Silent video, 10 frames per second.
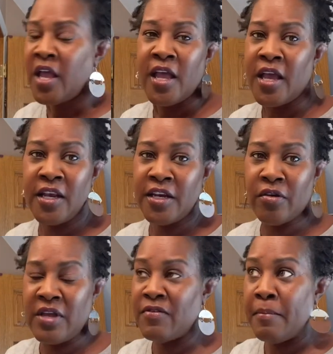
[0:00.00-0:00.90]
And it don't
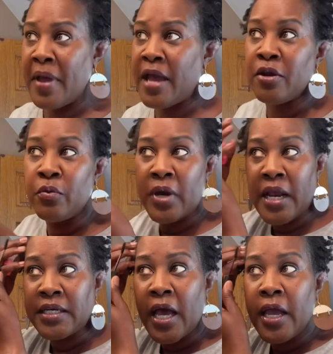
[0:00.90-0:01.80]
even matter when I
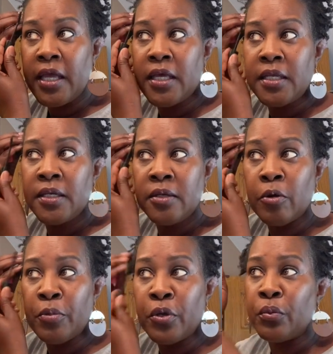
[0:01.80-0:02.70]
dye it or
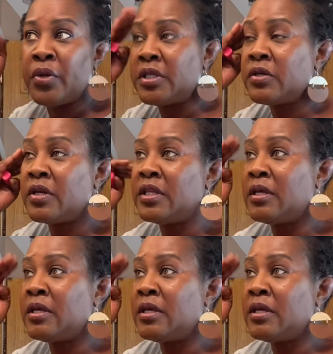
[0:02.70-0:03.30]
put a rinse on it.